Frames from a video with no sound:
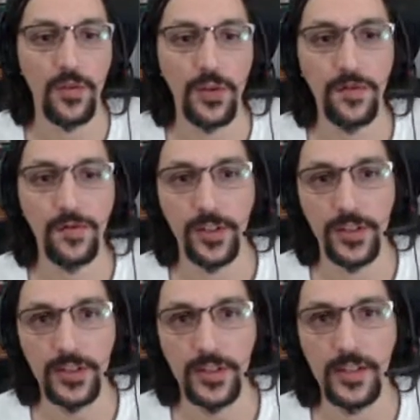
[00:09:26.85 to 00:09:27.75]

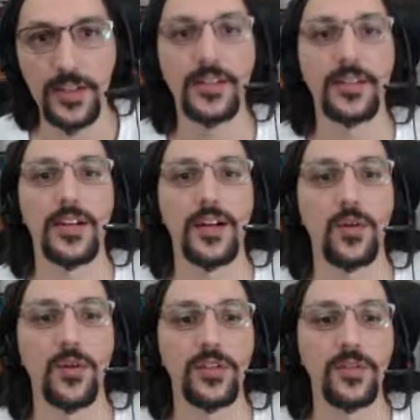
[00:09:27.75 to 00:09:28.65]
346 are
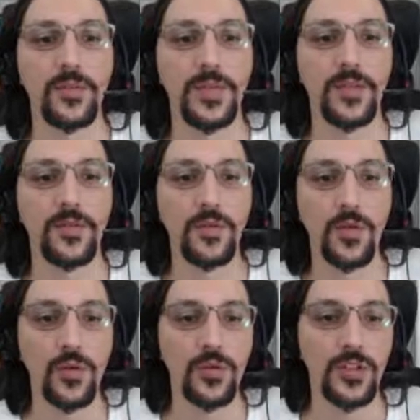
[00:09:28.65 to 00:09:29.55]
going to be
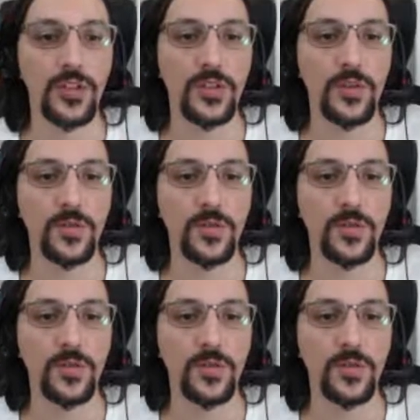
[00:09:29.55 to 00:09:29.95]
votes